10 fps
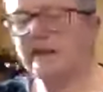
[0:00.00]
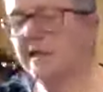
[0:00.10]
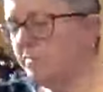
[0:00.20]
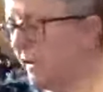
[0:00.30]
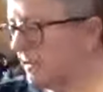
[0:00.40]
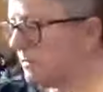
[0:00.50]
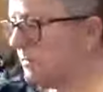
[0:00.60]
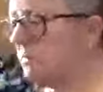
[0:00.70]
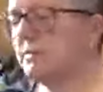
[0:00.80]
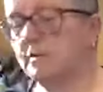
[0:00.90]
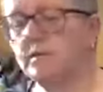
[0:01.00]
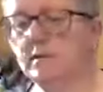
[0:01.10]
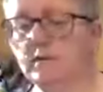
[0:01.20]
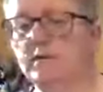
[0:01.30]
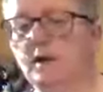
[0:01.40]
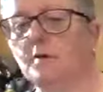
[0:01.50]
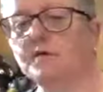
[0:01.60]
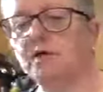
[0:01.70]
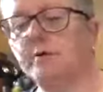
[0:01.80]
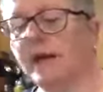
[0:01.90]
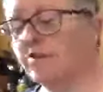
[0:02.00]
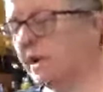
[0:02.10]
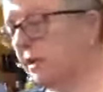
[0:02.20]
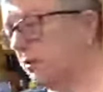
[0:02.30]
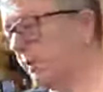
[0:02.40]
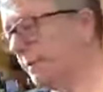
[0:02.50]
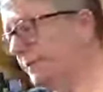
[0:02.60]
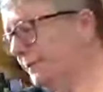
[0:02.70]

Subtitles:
In fact, I'm just going to backtrack a little bit.